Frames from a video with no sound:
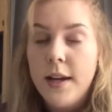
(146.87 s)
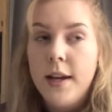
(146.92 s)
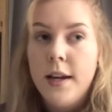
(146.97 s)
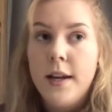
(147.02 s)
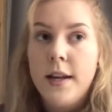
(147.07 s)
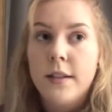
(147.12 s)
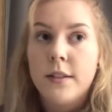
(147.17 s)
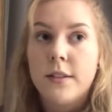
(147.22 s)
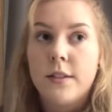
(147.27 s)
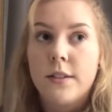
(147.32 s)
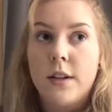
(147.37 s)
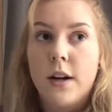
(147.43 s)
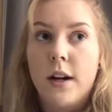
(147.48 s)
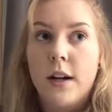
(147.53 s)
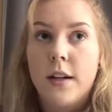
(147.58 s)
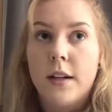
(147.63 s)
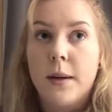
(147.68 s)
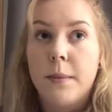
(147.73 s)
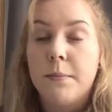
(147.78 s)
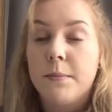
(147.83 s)
There's
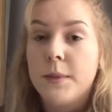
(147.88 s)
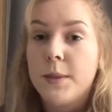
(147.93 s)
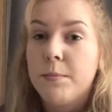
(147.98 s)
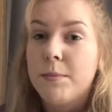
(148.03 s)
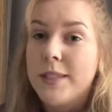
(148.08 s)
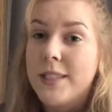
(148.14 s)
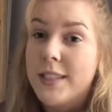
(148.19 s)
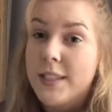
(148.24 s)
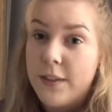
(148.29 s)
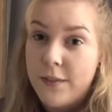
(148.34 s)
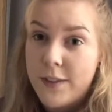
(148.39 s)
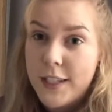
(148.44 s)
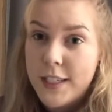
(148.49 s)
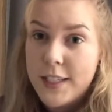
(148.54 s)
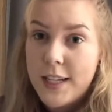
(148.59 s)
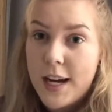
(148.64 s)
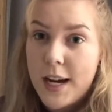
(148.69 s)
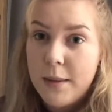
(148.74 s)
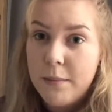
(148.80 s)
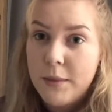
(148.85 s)
not a specific
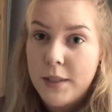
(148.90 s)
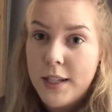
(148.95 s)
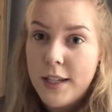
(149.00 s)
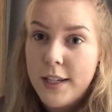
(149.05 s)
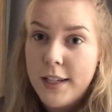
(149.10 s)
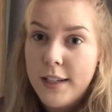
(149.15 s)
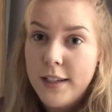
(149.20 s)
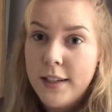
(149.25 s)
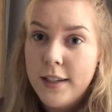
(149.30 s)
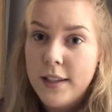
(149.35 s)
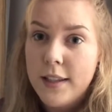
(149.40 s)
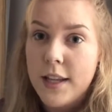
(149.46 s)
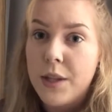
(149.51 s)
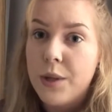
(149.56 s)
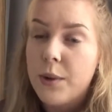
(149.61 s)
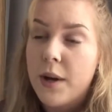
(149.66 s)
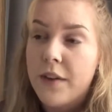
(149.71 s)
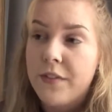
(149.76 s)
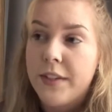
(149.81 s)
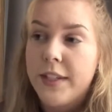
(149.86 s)
timeline that
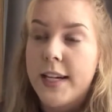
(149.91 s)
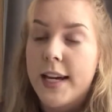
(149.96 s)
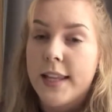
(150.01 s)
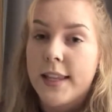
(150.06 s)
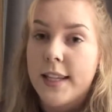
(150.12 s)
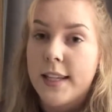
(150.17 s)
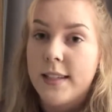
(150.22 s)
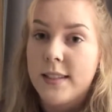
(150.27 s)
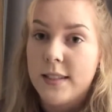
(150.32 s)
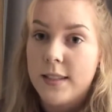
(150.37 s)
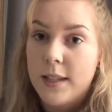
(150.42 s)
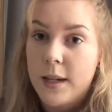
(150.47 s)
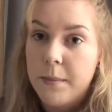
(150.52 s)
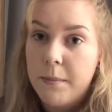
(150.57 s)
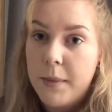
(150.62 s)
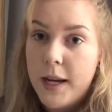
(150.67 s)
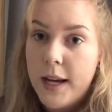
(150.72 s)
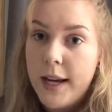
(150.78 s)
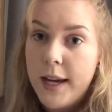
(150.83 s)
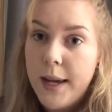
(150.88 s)
you have to get things done
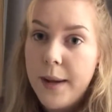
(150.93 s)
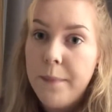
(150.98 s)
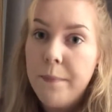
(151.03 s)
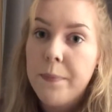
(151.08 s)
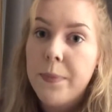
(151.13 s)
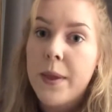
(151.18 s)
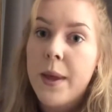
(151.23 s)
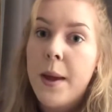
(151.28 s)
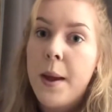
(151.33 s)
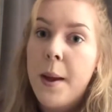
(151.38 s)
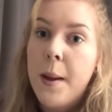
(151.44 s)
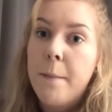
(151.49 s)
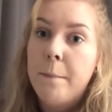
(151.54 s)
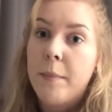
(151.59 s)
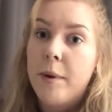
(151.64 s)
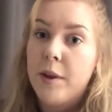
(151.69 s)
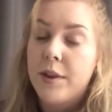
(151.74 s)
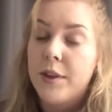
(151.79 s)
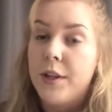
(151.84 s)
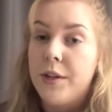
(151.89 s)
by,
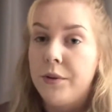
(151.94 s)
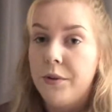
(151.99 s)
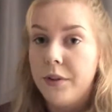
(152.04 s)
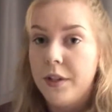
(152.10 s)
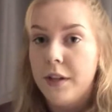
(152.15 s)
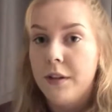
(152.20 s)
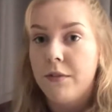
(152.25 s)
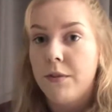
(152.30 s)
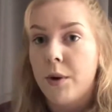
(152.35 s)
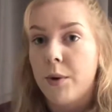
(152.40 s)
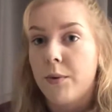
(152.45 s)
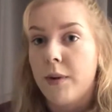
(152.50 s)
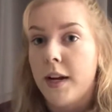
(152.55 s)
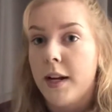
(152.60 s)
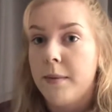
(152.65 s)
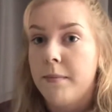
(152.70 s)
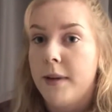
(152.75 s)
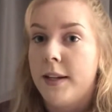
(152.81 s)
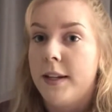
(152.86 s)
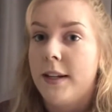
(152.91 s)
but they do give
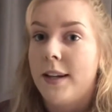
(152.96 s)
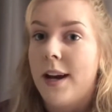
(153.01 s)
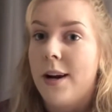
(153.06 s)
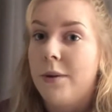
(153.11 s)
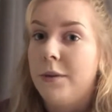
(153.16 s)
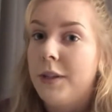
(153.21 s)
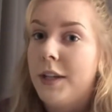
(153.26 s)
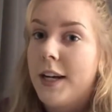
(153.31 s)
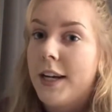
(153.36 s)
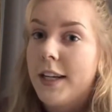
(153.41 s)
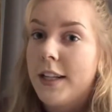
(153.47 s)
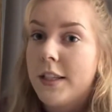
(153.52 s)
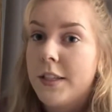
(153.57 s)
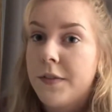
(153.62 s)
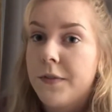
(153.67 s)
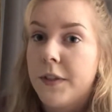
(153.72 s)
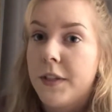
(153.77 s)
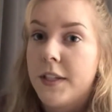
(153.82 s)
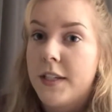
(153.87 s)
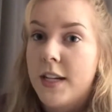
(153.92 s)
recommended outlines
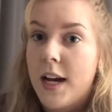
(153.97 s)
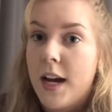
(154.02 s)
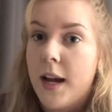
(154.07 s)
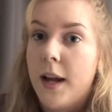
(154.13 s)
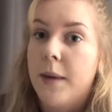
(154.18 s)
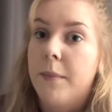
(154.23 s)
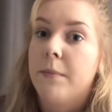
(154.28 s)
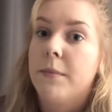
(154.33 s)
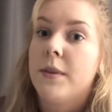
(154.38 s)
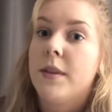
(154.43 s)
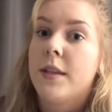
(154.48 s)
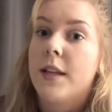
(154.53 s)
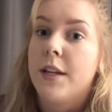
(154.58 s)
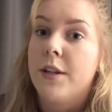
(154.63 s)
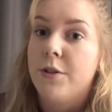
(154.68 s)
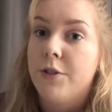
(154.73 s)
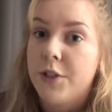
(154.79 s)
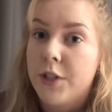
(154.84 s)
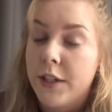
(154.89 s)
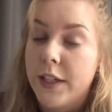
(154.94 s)
for the time that
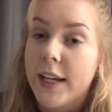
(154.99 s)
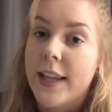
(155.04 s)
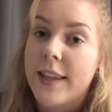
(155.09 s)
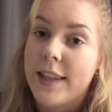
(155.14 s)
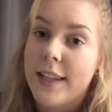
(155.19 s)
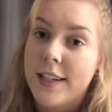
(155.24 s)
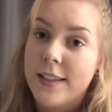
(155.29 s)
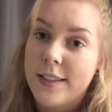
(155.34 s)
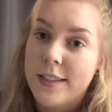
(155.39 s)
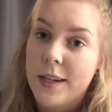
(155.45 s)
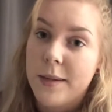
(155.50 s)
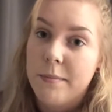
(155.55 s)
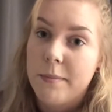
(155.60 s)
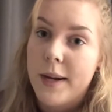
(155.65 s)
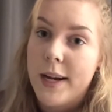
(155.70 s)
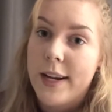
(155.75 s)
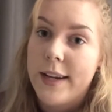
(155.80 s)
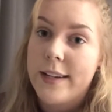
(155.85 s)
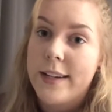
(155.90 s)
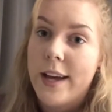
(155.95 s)
you should get things done
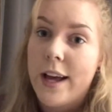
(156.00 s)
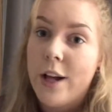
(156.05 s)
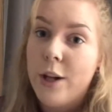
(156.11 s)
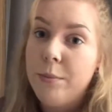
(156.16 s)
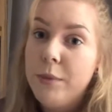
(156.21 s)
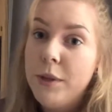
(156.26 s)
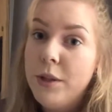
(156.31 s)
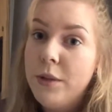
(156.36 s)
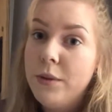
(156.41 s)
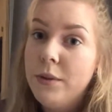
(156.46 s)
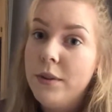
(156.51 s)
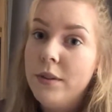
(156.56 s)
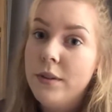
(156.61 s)
by to help you.